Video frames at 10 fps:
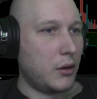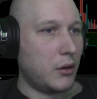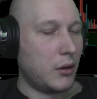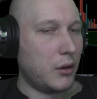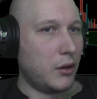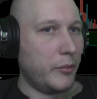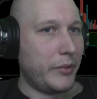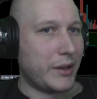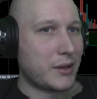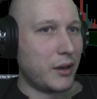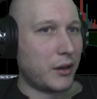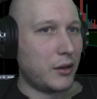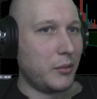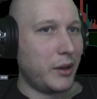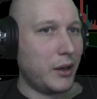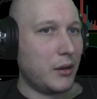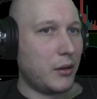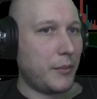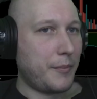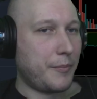Nope, that's not going to be it.
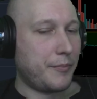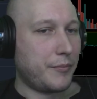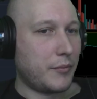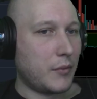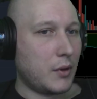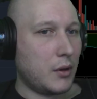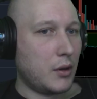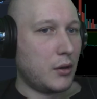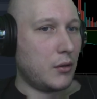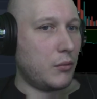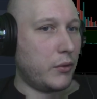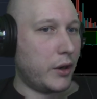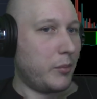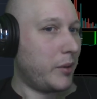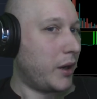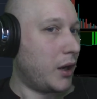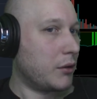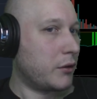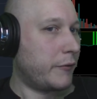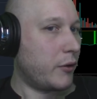What about
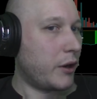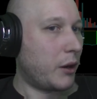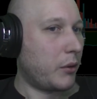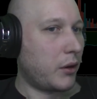the 4 hour?